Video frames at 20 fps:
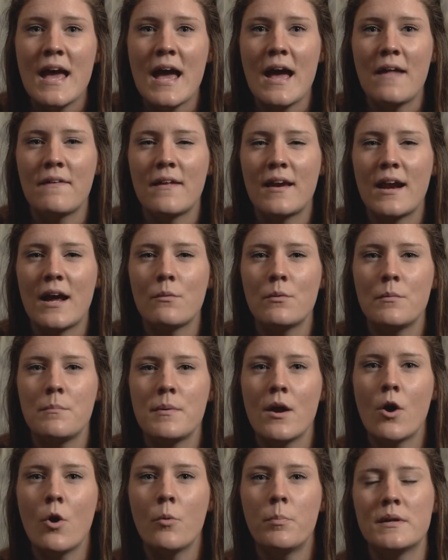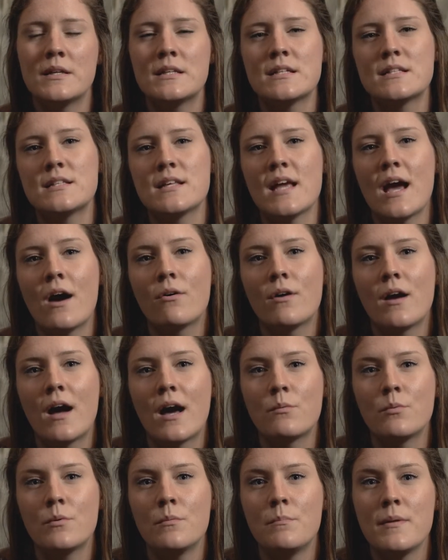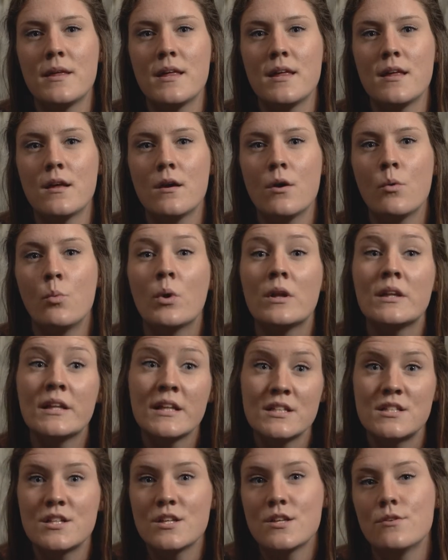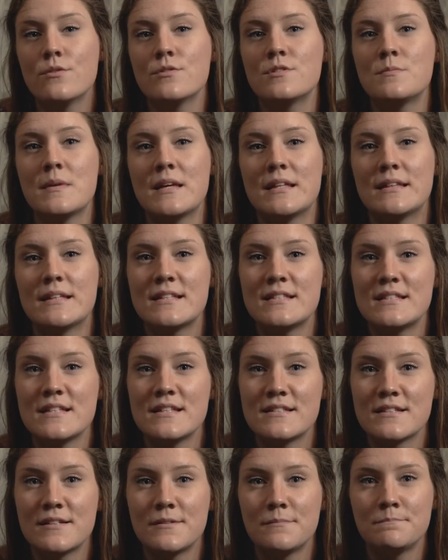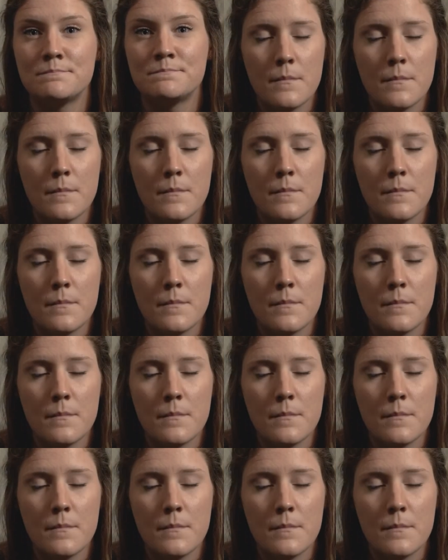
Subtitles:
and that I would be open to see how God would be willing to use me in this season.